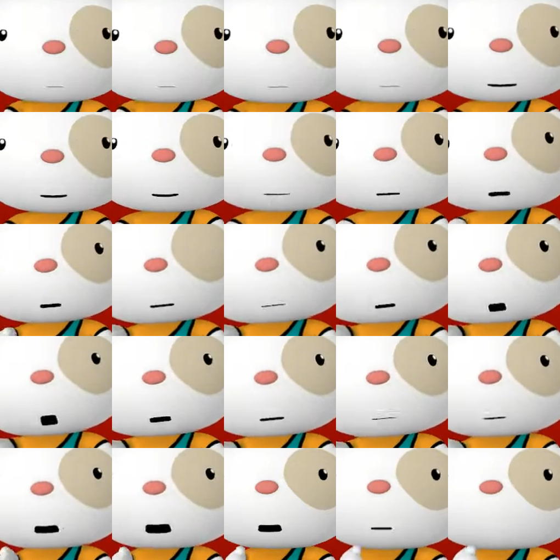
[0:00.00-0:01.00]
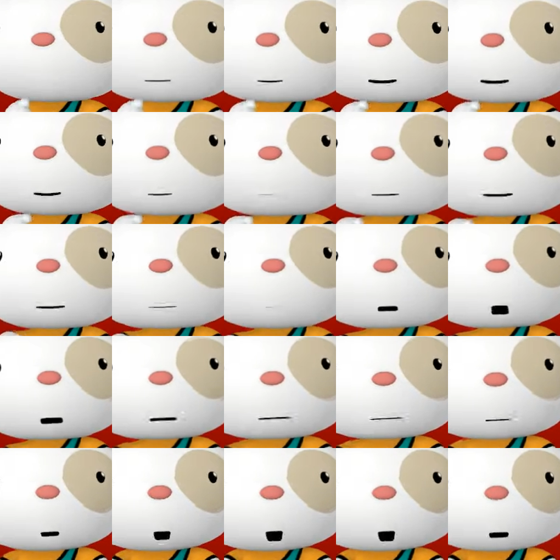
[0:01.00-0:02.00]
Mr. BoB Bu7tOnS is an
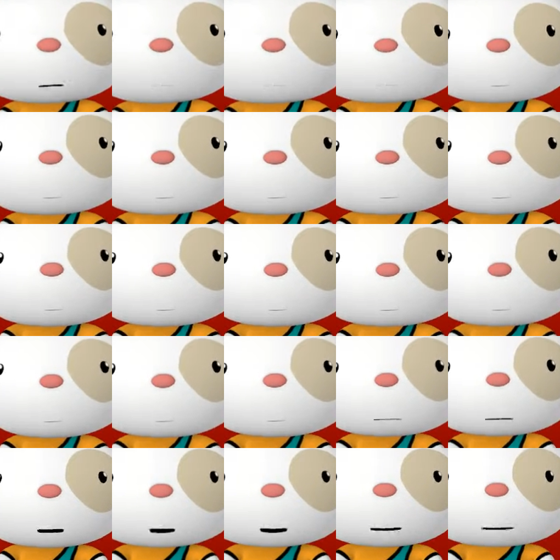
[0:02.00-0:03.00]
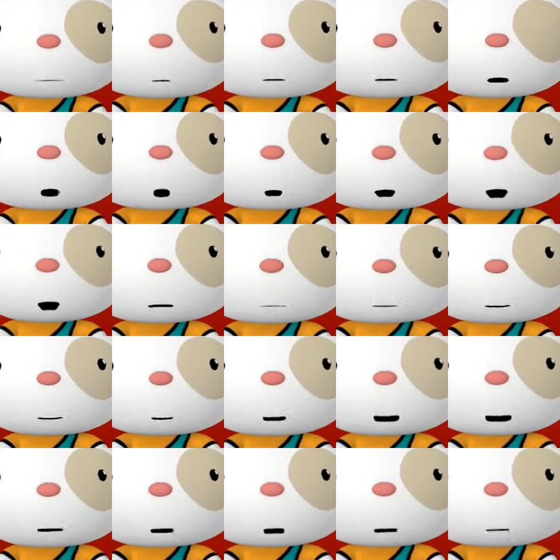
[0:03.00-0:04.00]
indoor cat, trying to go
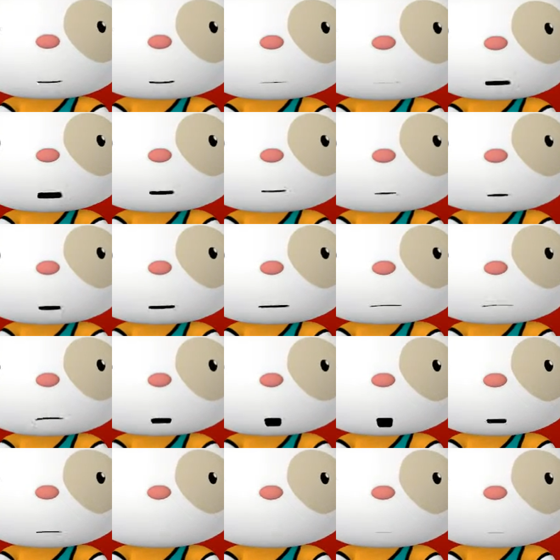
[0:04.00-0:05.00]
outside and stuff like that.